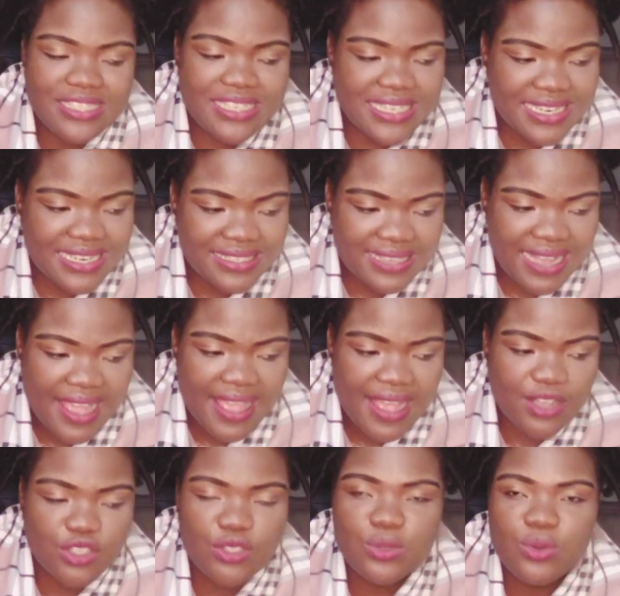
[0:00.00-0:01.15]

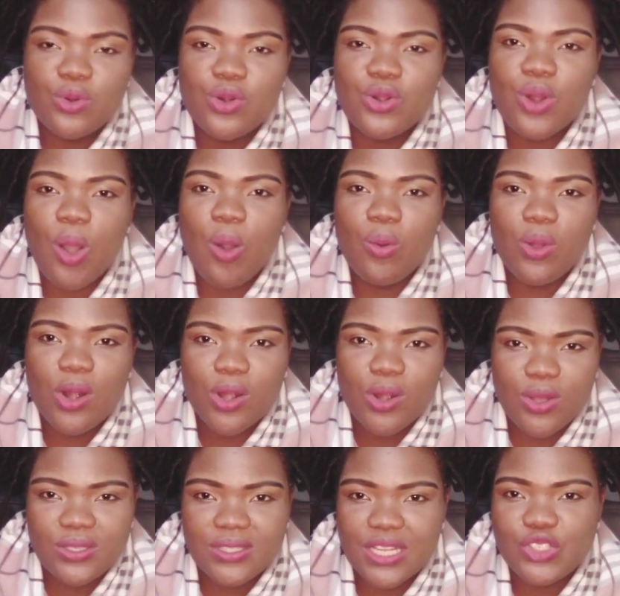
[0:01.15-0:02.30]
desires to grow
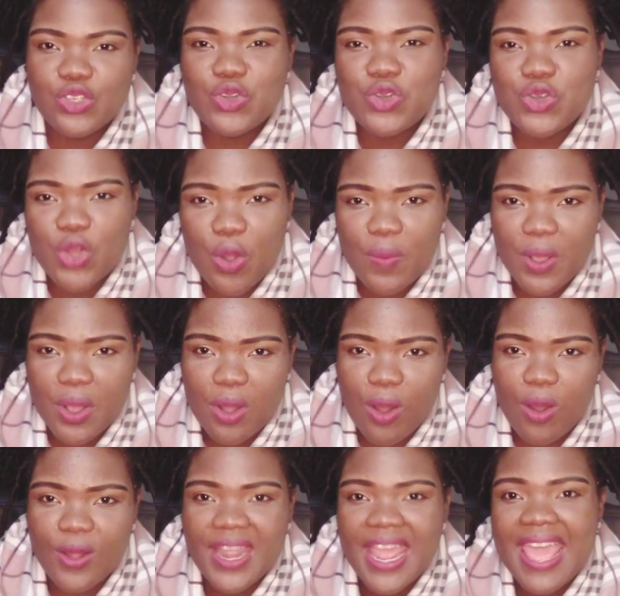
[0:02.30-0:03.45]
closer to knowing
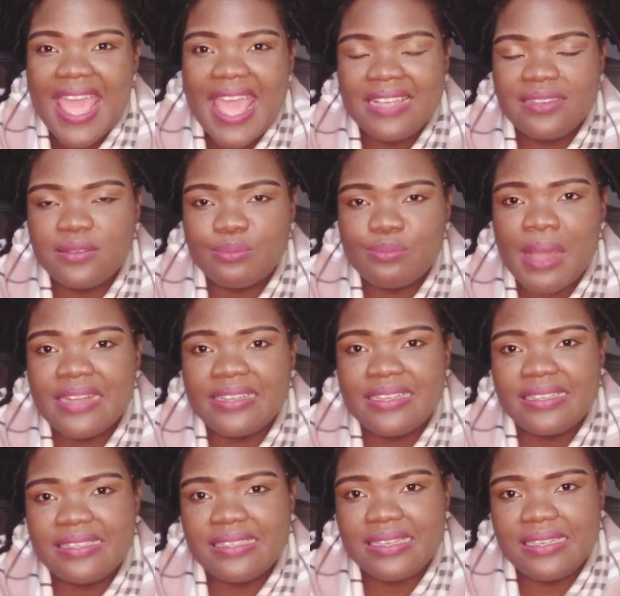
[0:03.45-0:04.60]
God as much
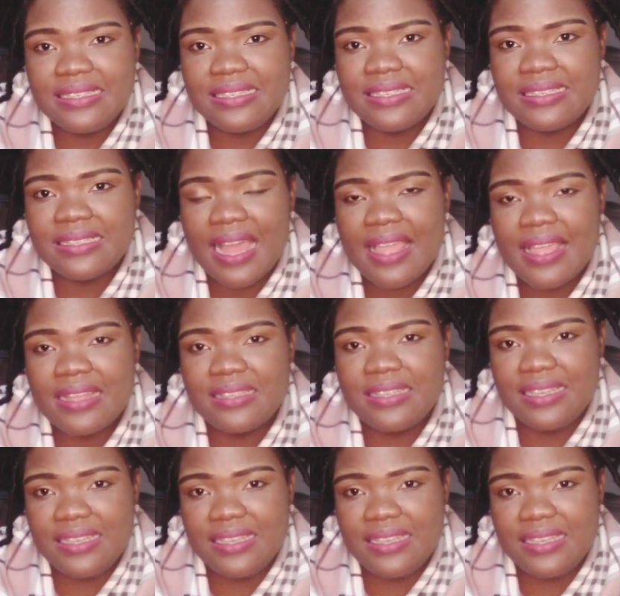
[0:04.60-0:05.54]
as he desires